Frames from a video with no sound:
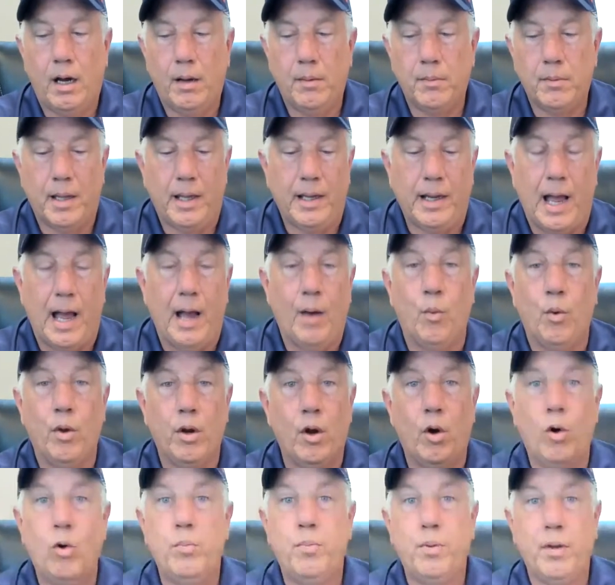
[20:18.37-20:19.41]
like, I want
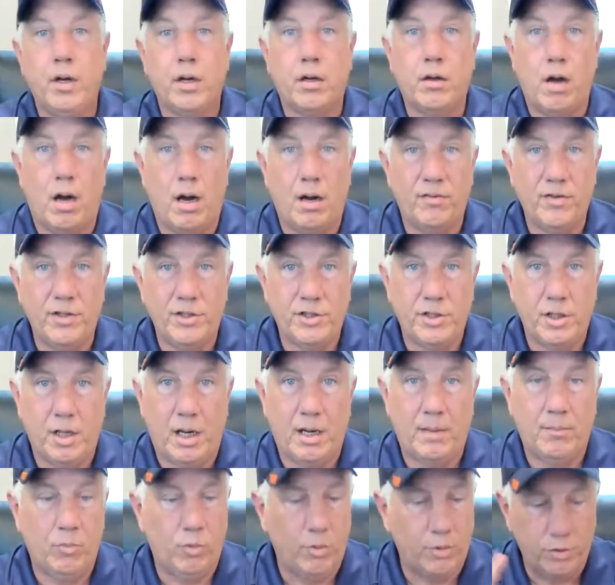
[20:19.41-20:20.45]
to open a coffee
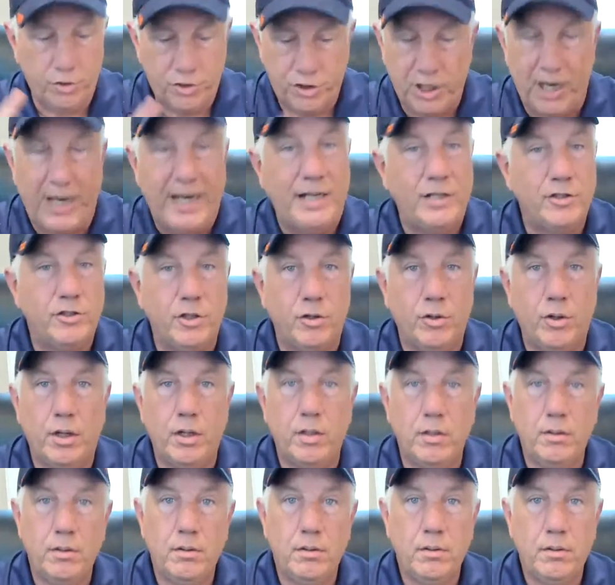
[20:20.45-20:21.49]
shop. Well, they're chained to
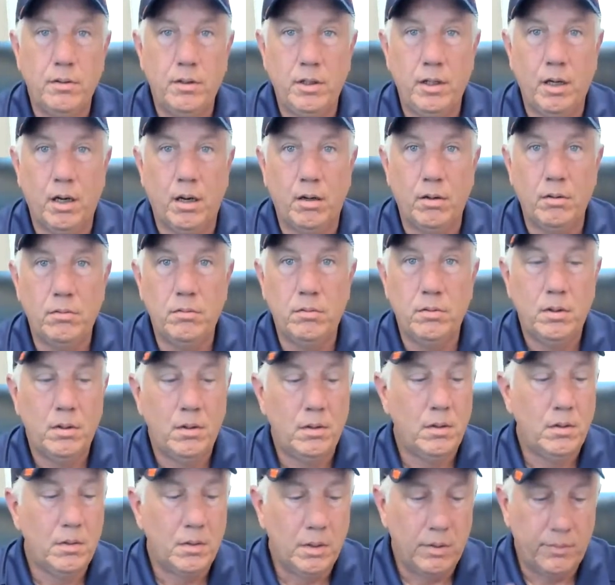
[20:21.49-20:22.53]
it.
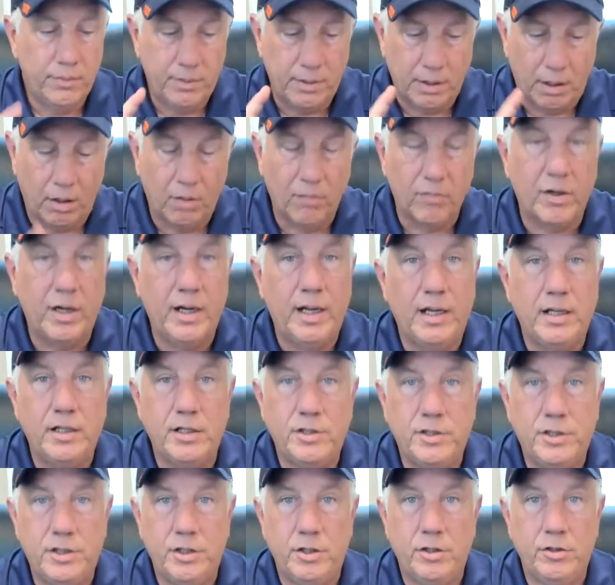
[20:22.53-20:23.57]
The overhead
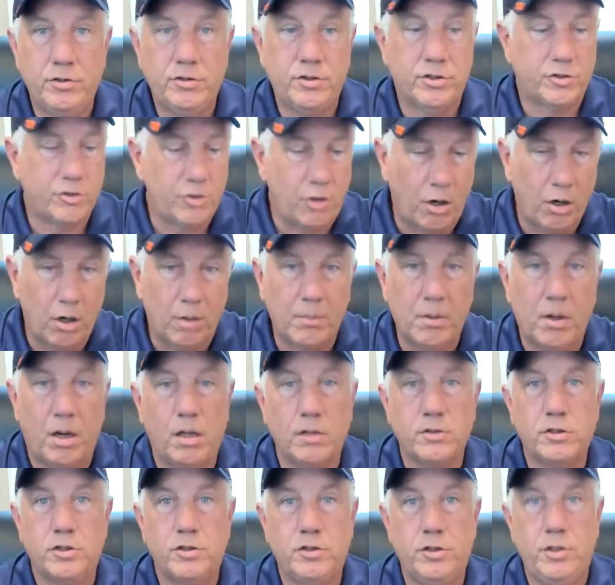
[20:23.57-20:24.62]
is huge. The startup
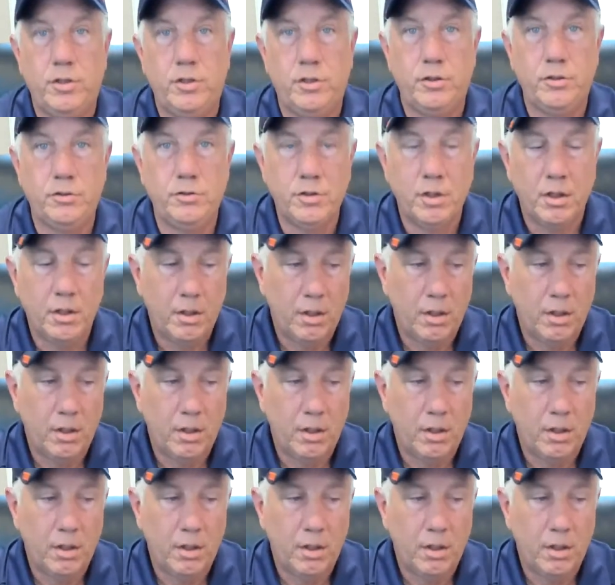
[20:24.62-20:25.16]
cost is huge.